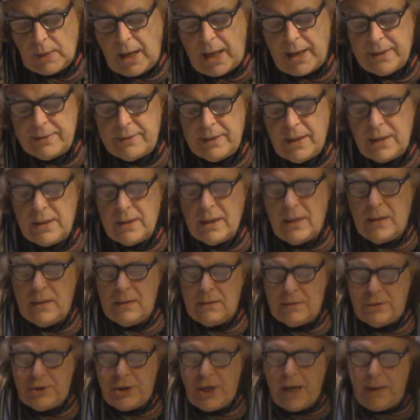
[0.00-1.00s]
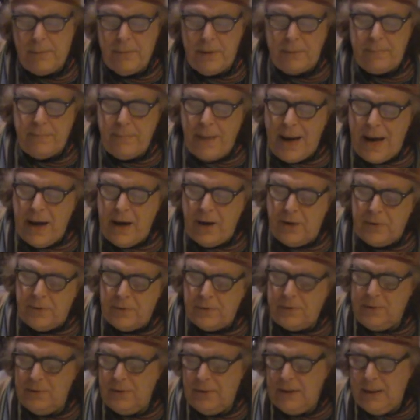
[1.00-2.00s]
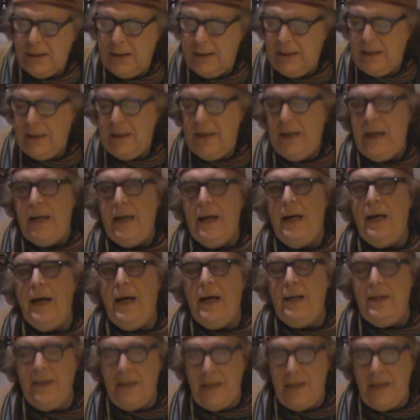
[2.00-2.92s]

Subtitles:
think that Chairman Mao and